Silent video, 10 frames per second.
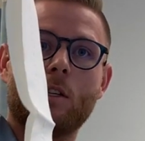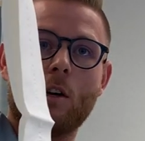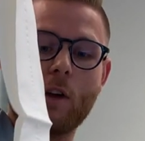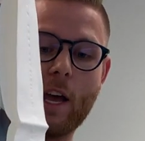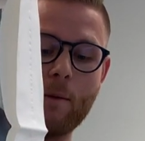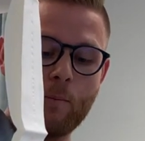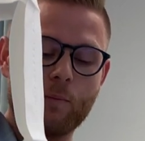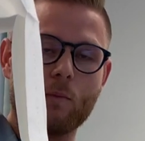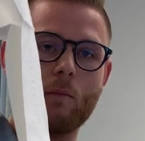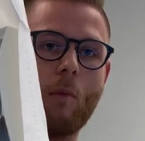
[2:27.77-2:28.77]
okay?
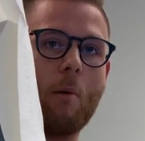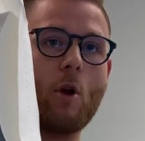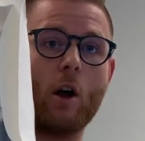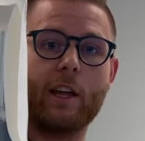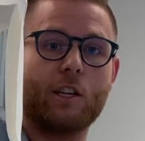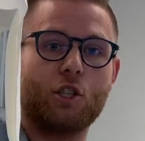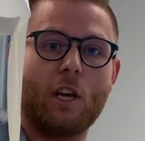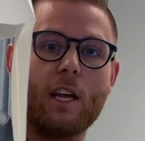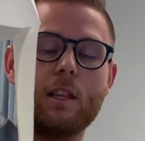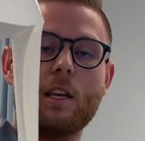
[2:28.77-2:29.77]
I'm not gonna
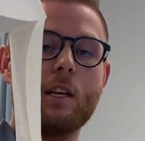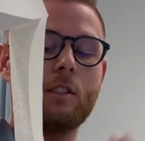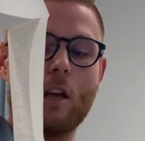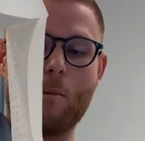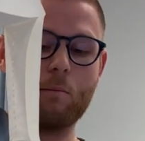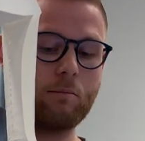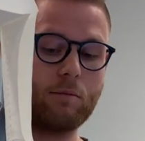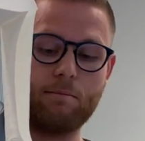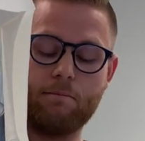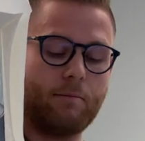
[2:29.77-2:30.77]
shake this.
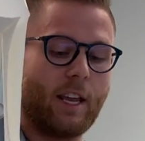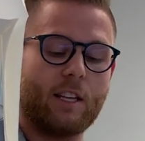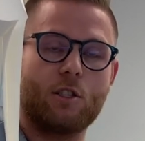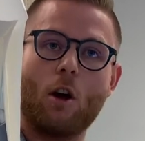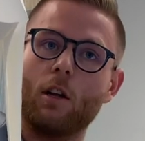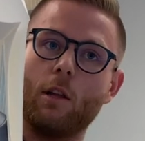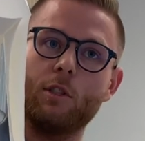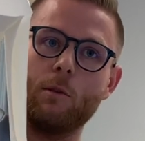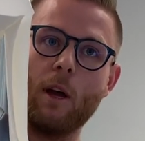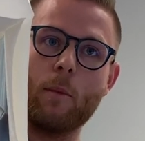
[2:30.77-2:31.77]
It is not close
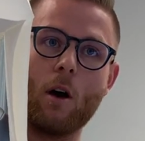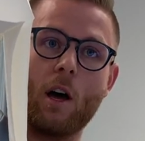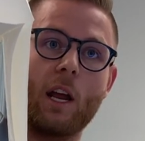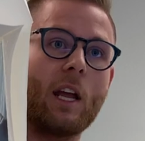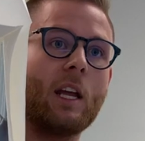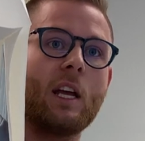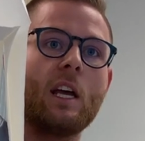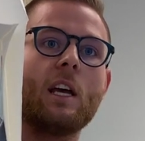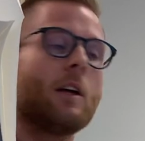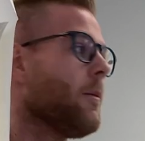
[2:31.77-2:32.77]
to my body.
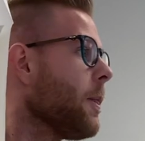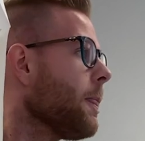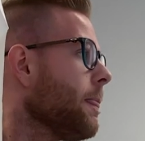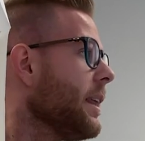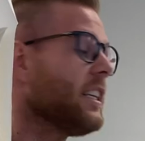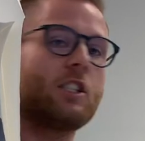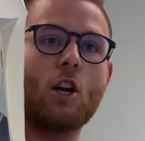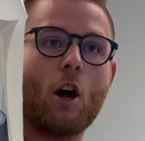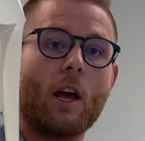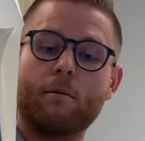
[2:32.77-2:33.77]
It's
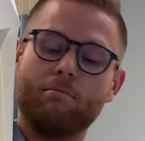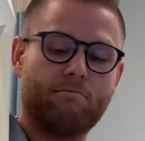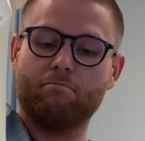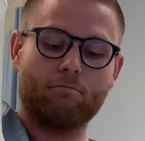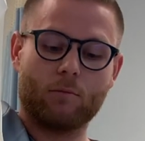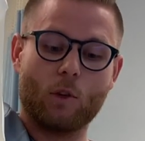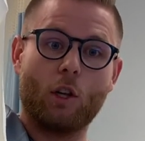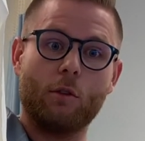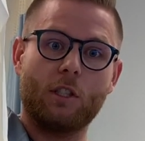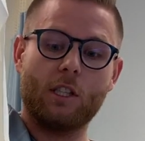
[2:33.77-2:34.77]
not
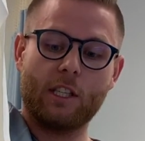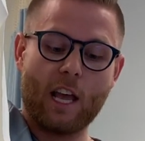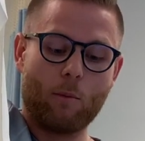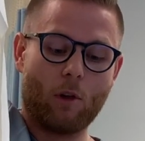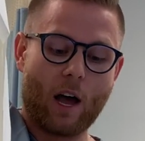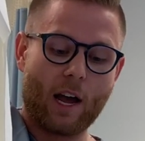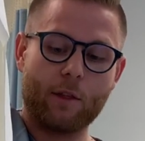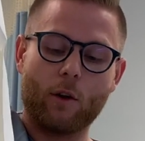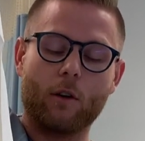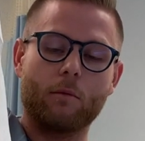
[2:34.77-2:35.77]
close to the table
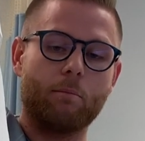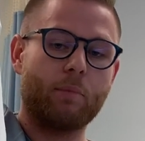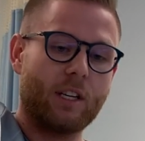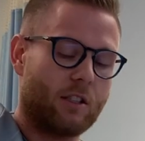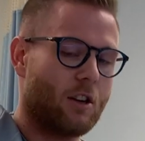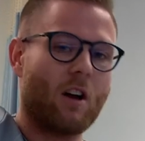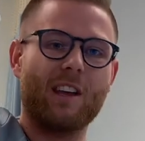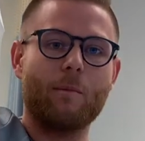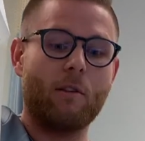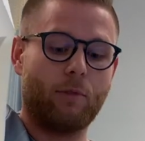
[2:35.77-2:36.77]
either, but it's not
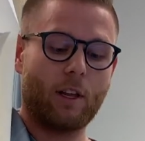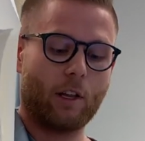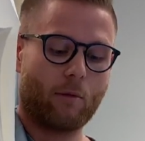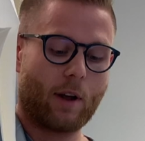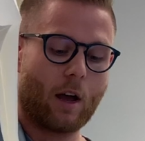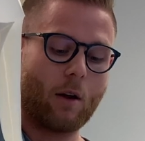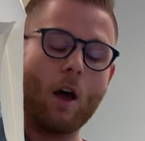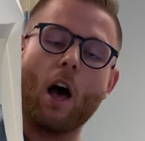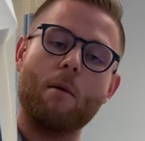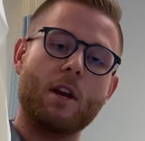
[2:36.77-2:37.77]
gonna be flailing
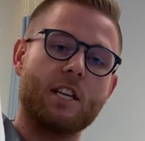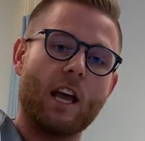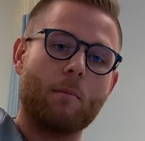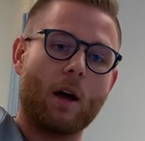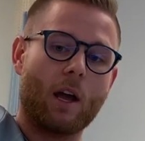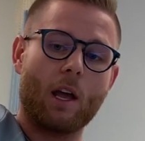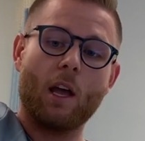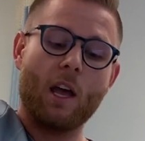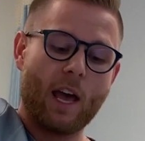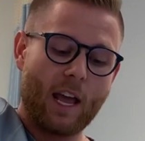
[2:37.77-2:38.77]
around. I'm gonna take my
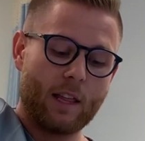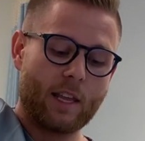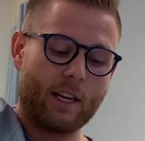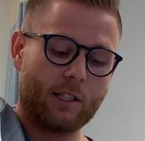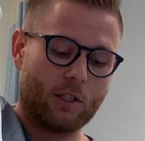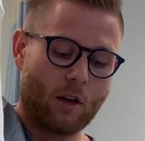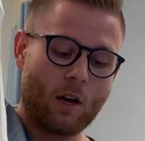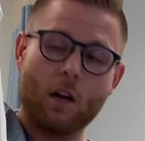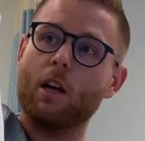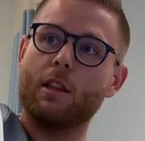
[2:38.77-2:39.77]
hand that is
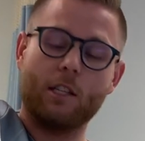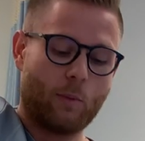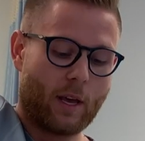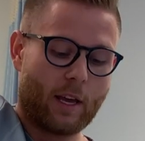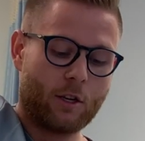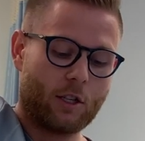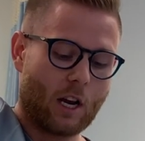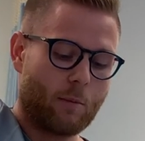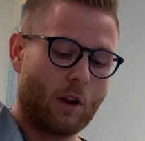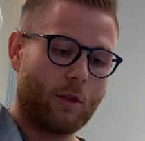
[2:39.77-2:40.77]
not got this pinched and
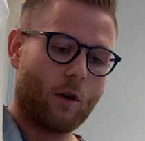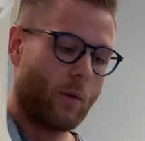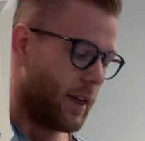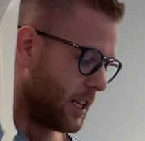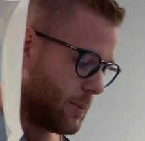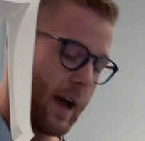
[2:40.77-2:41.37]
I'm gonna throw away this